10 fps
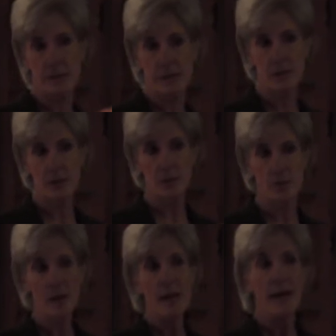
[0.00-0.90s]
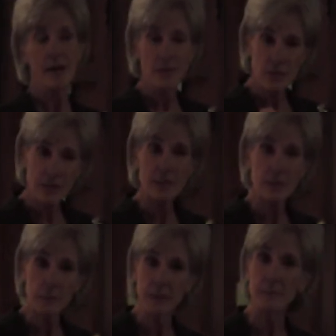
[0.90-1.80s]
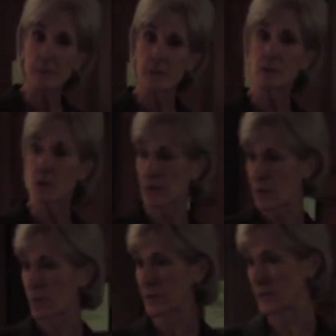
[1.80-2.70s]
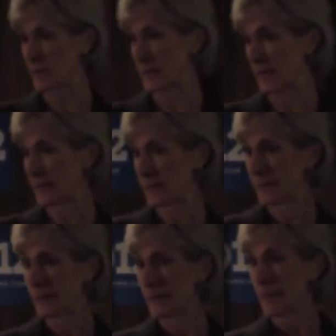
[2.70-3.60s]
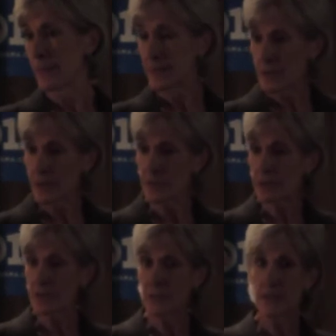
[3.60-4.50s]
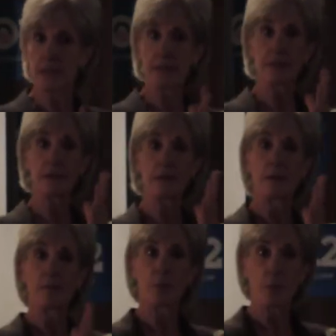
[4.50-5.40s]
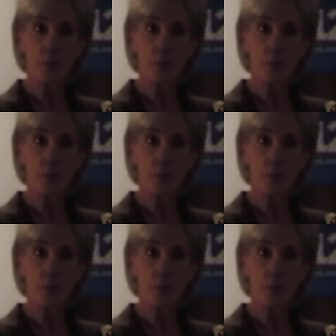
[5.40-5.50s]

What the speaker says: listen to you. And there's still people who don't know what's at stake. They don't understand the